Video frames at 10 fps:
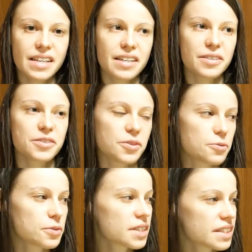Yeah,
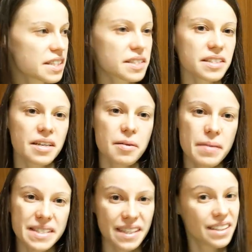so that's
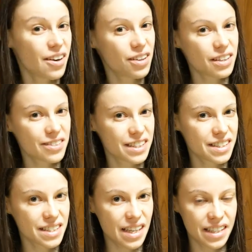uh, basically all I
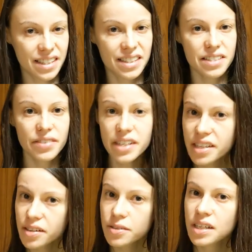wanted to say in this
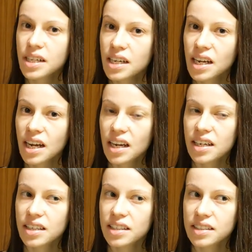video.
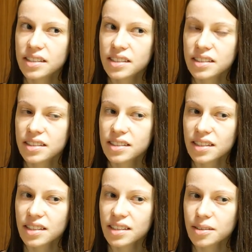And
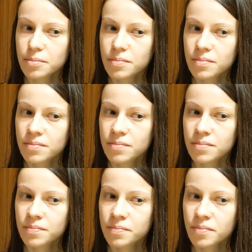um,
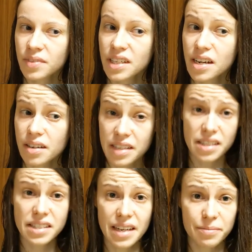yeah,
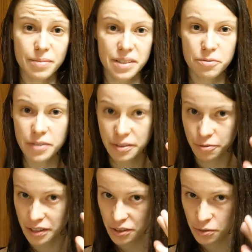as I said, please f
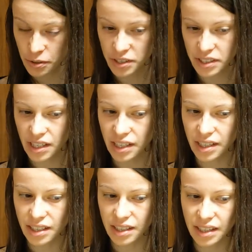fingers crossed that
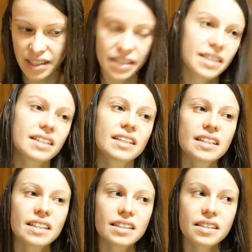uh, I
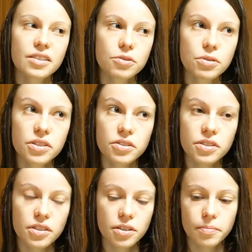can do
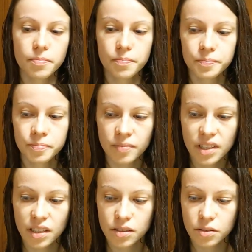this. Um,
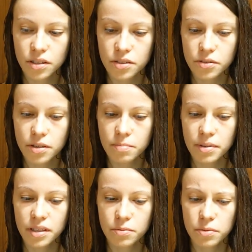can do this trip.
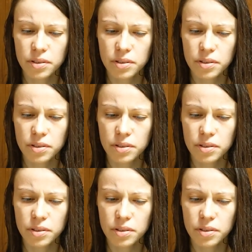It